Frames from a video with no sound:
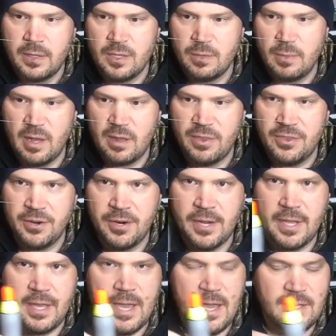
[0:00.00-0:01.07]
You make
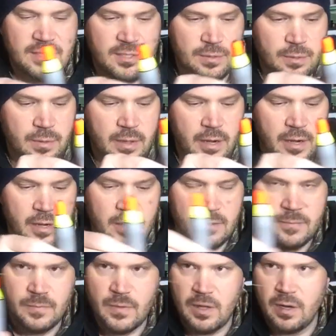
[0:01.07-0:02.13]
30 casts through
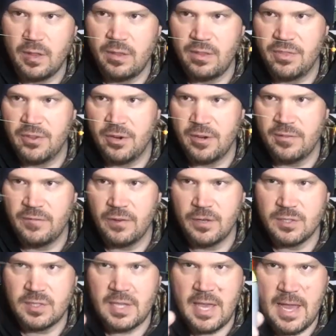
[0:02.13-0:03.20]
there, and on the
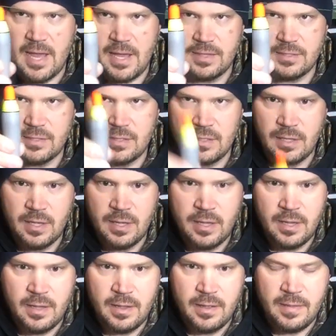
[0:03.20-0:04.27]
31st cast,
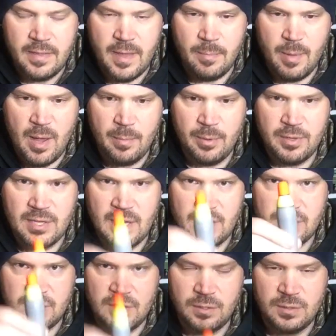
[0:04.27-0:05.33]
that bobber
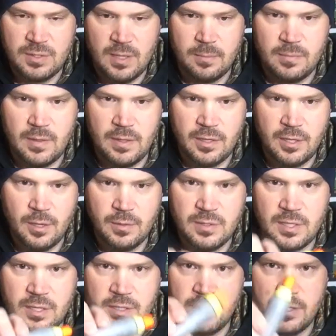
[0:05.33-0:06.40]
does do something. It goes
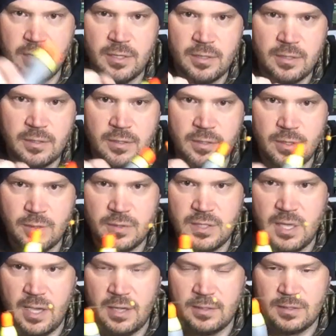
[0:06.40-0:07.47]
under, goes
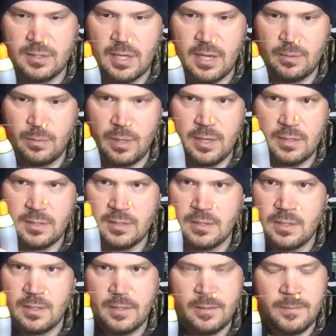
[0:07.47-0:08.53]
cant sideways,
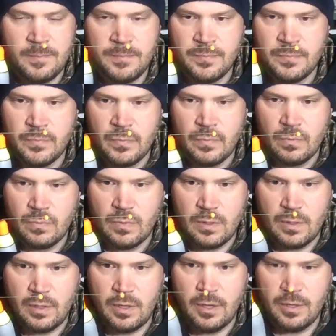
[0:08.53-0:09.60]

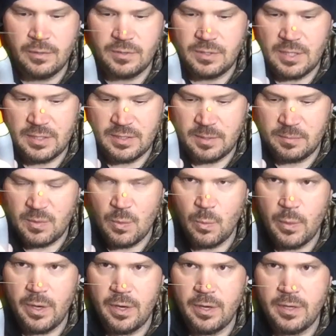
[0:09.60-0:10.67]
you know, does something
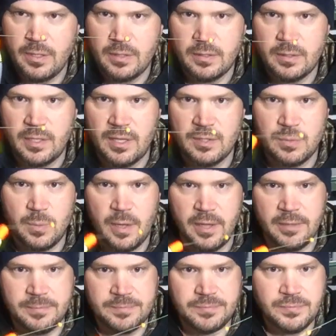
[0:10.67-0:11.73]
weird. Guess
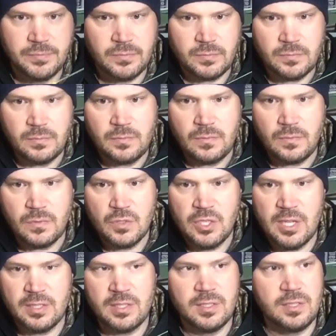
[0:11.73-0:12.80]
what?
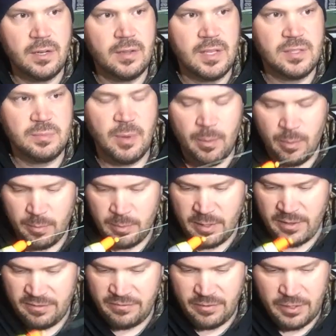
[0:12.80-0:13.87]
Chances are that's
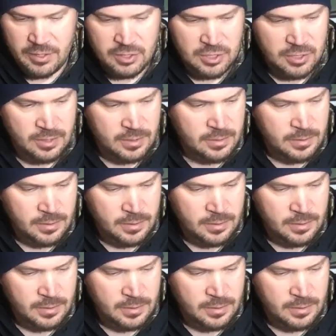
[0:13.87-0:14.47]
probably a fish.